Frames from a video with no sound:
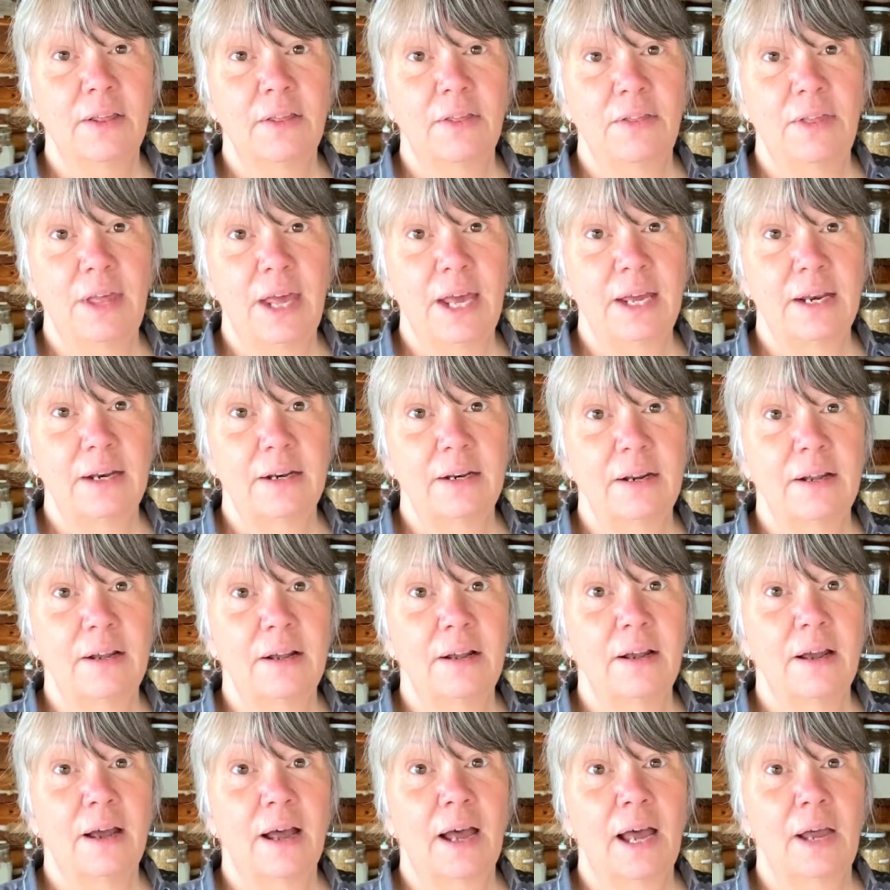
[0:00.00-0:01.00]
Then
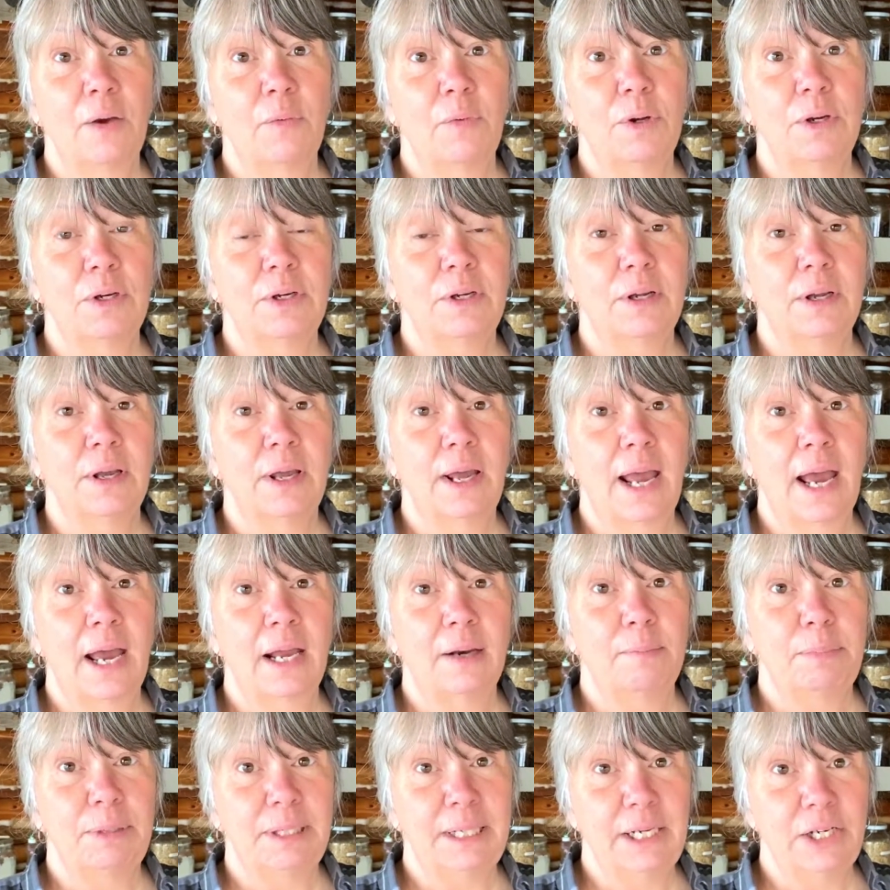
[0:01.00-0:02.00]
I would
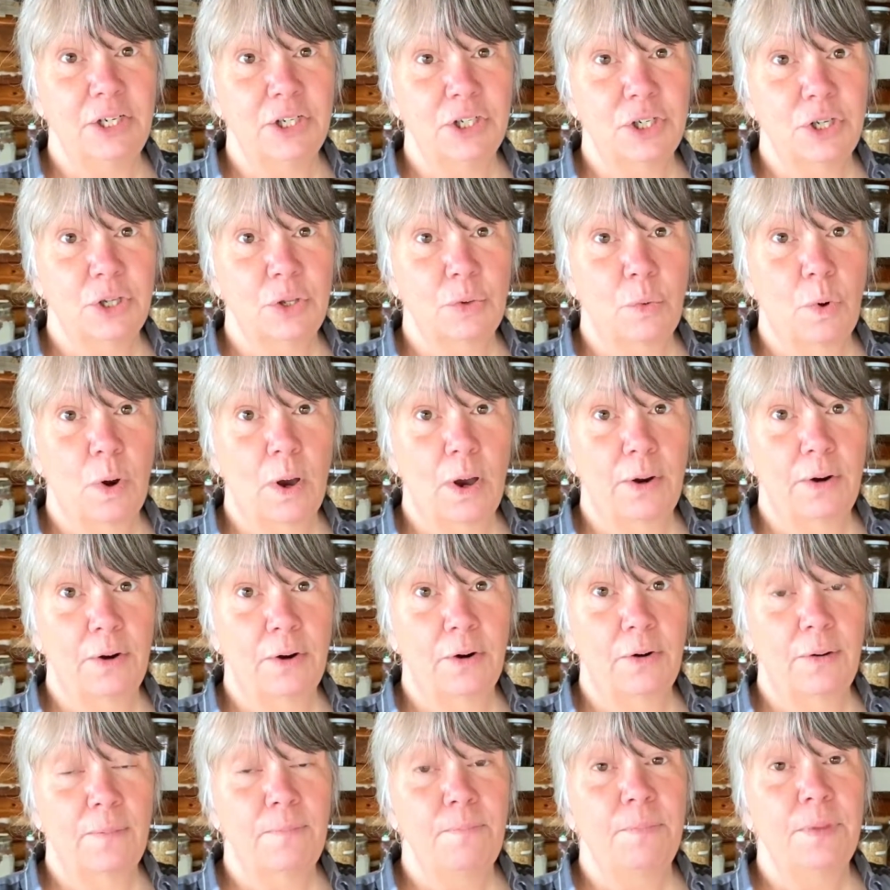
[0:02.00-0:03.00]
add bleach to the
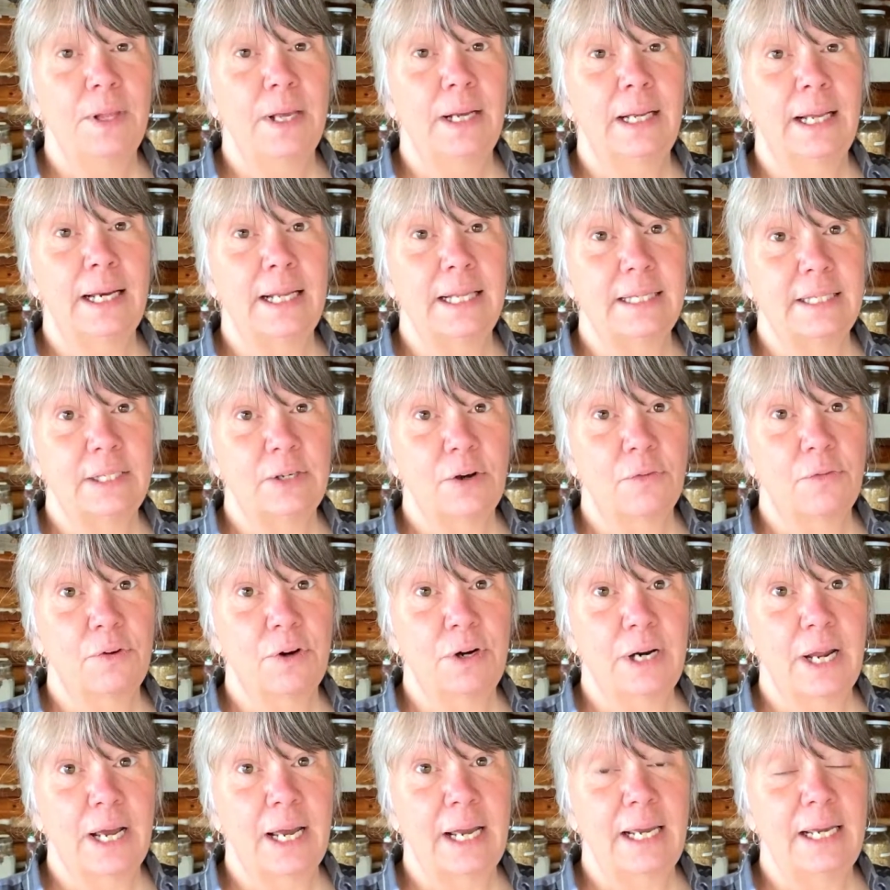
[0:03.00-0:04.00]
water, let it sit
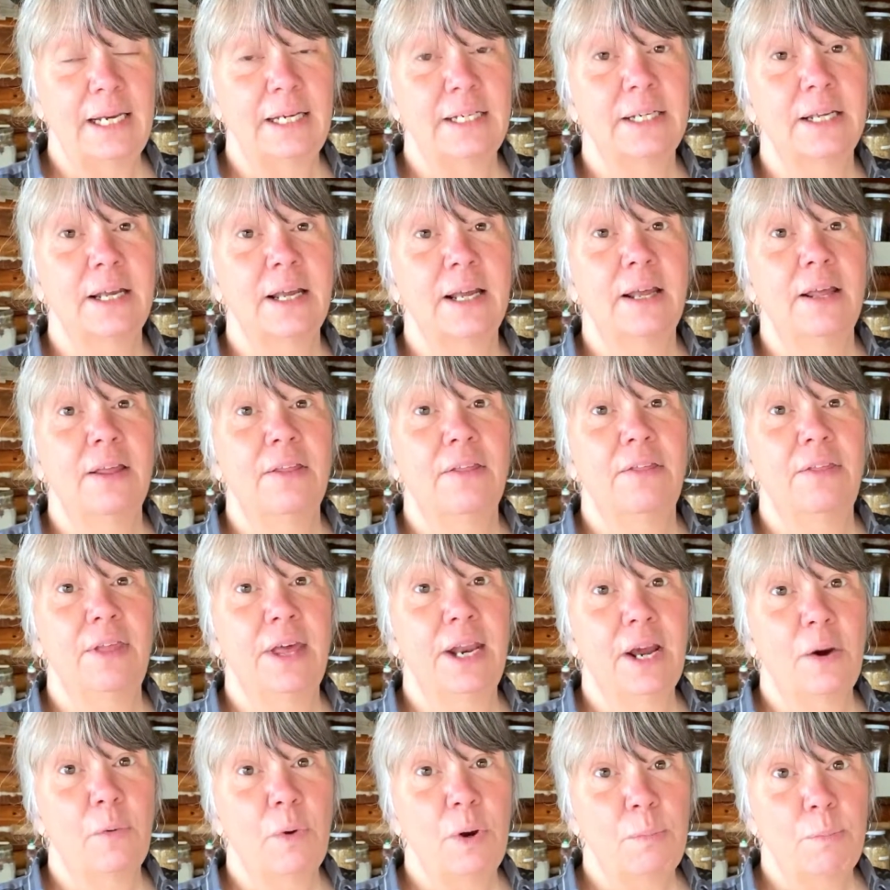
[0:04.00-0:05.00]
overnight,
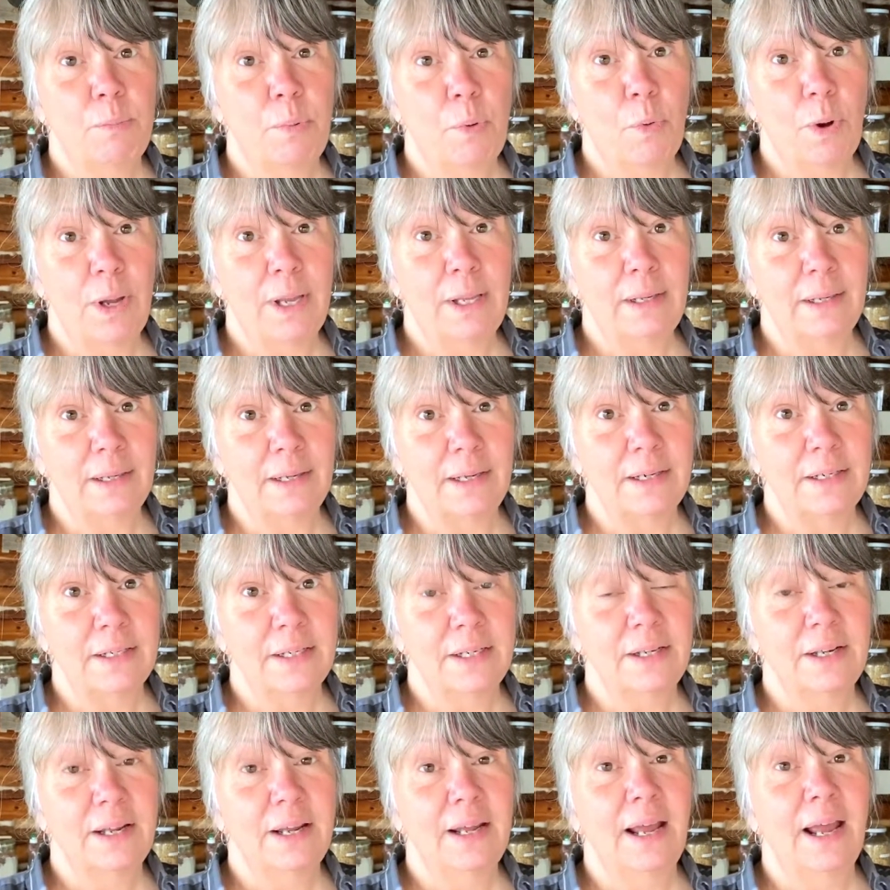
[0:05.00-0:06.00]
then I would boil it,
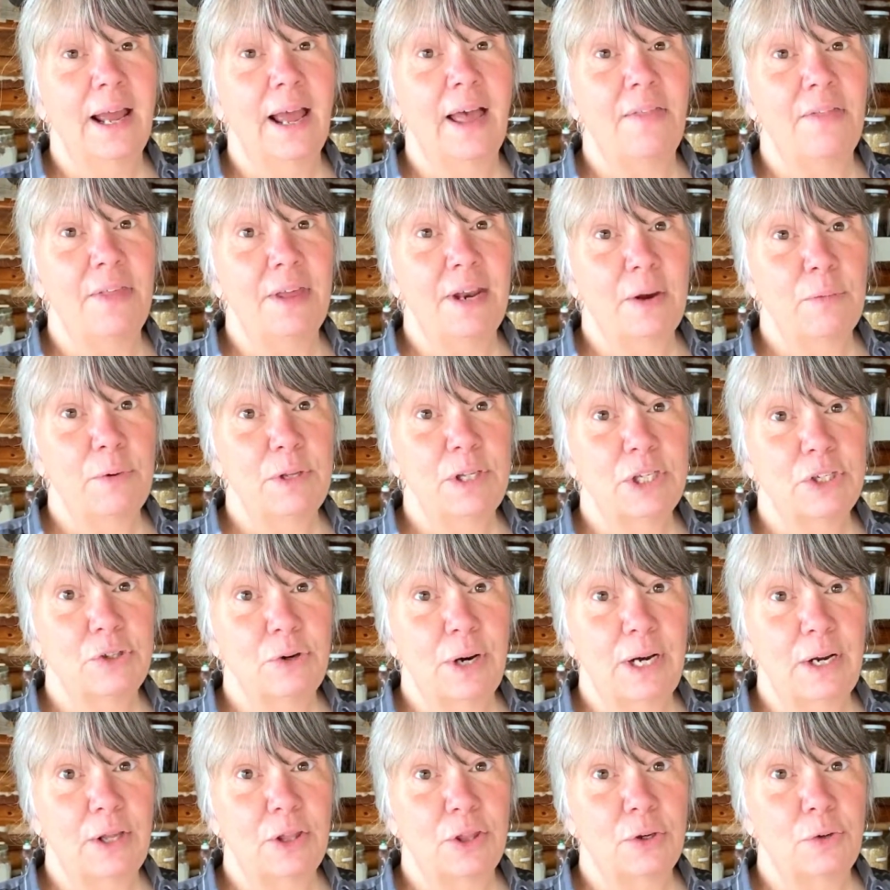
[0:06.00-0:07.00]
and then I would
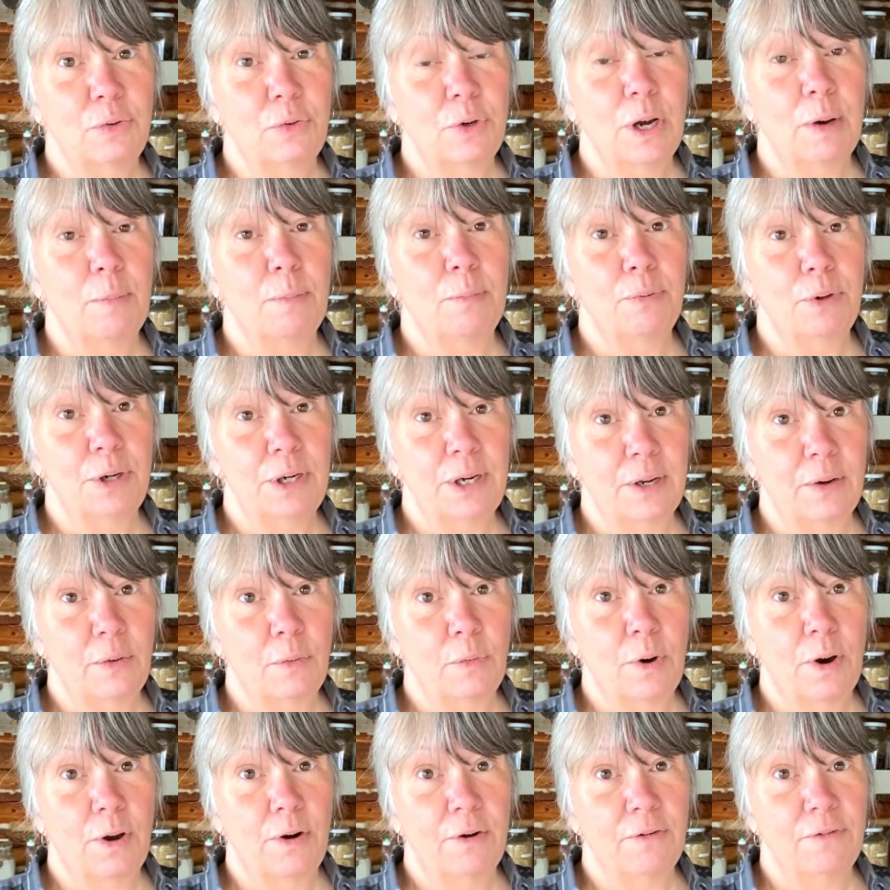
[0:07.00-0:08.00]
strain it through a Brita
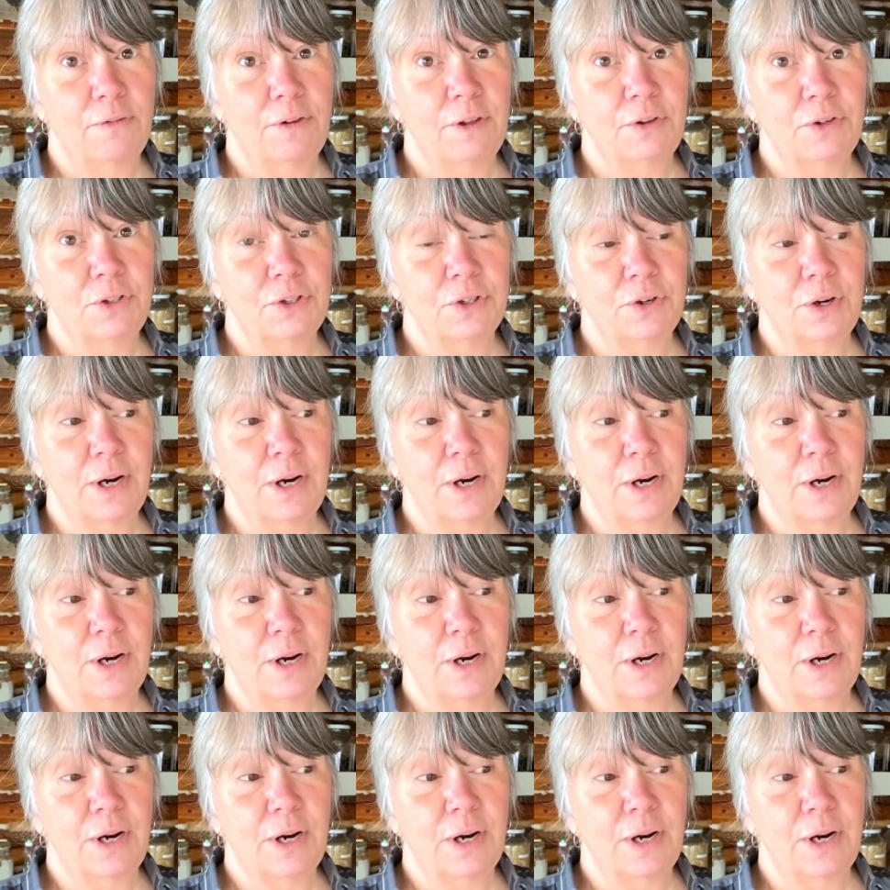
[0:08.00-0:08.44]
water filter,